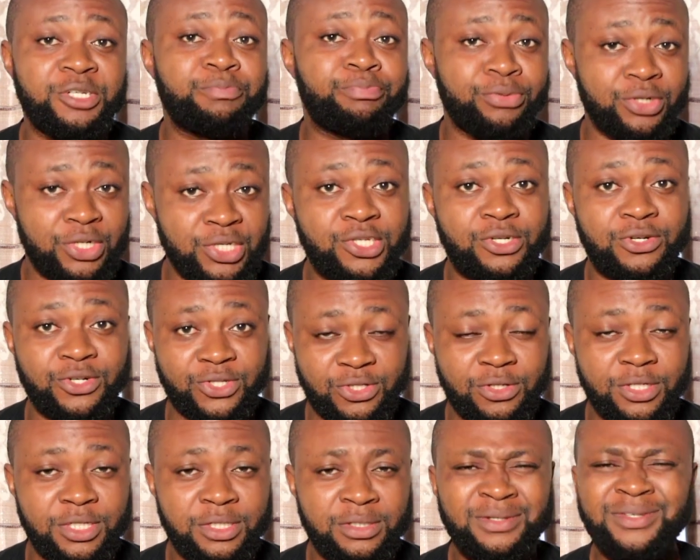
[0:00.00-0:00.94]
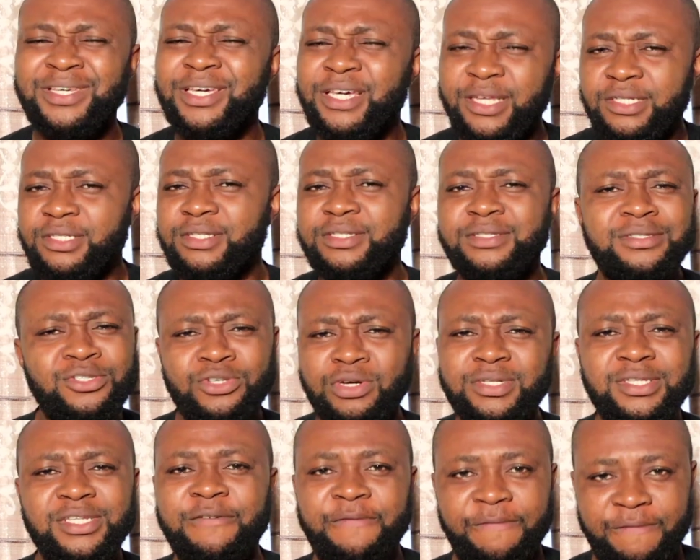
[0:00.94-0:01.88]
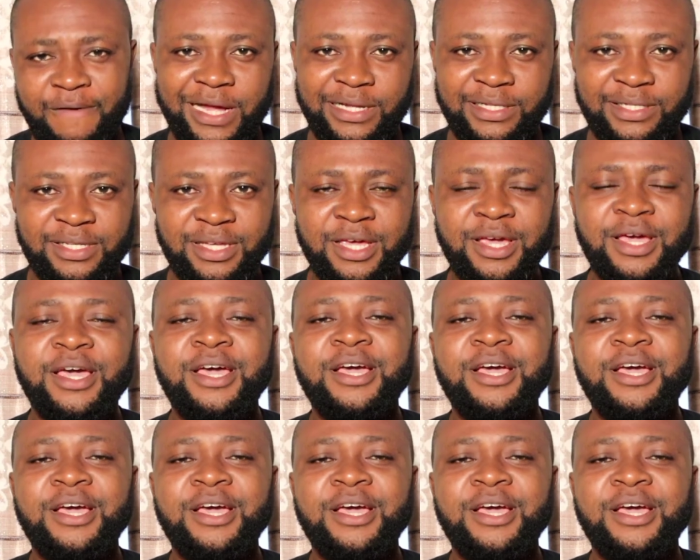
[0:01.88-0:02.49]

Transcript: in police custody. It is just a fact.